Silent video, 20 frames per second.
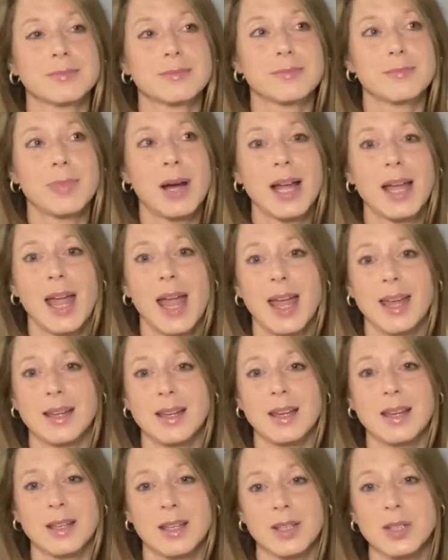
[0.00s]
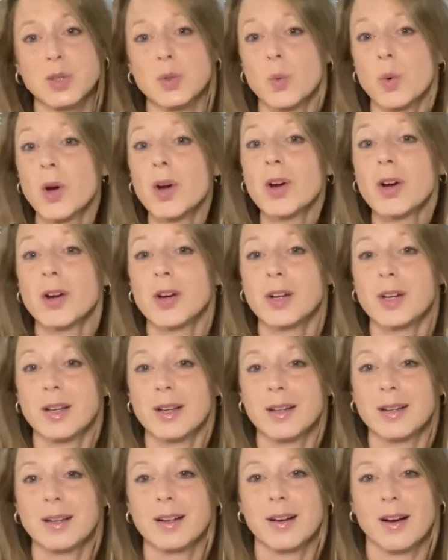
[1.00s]
by hanging His Word
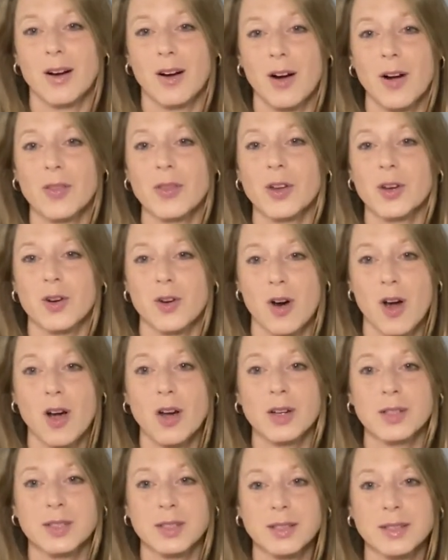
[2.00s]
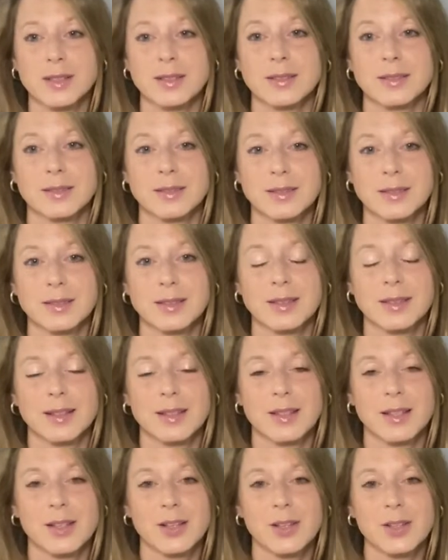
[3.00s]
on the cross
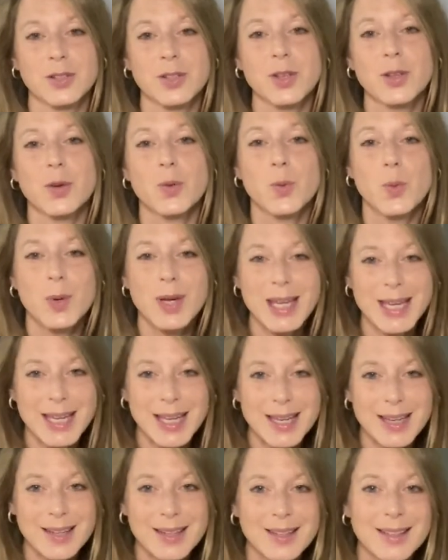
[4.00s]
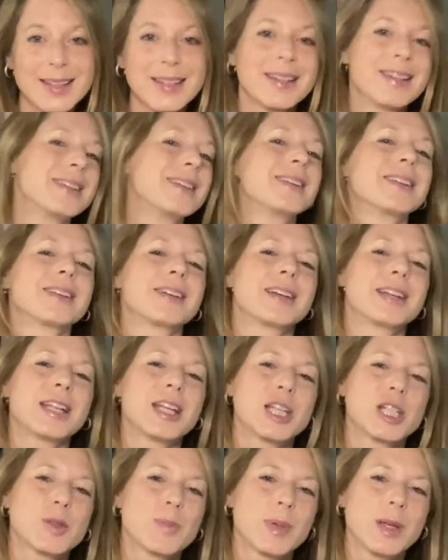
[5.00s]
so that we could
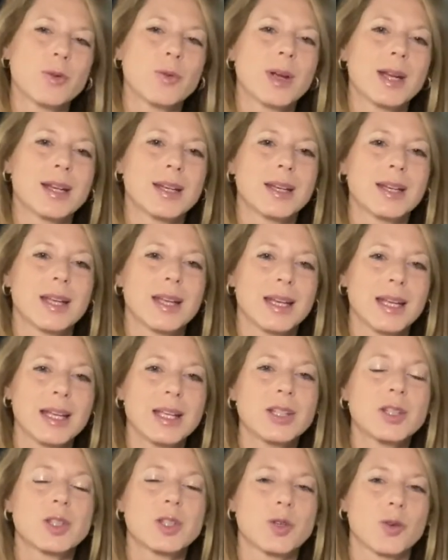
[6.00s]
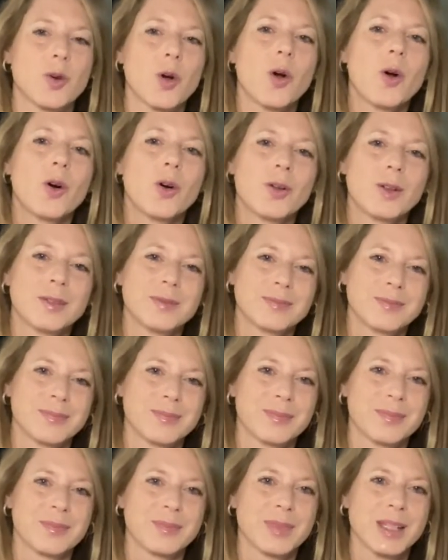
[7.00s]
each be written in His scroll
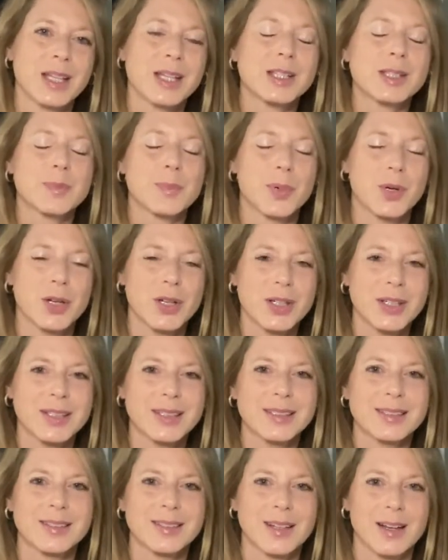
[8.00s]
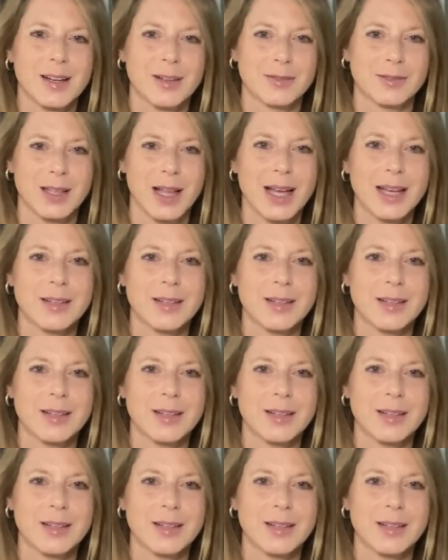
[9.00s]
his book of life.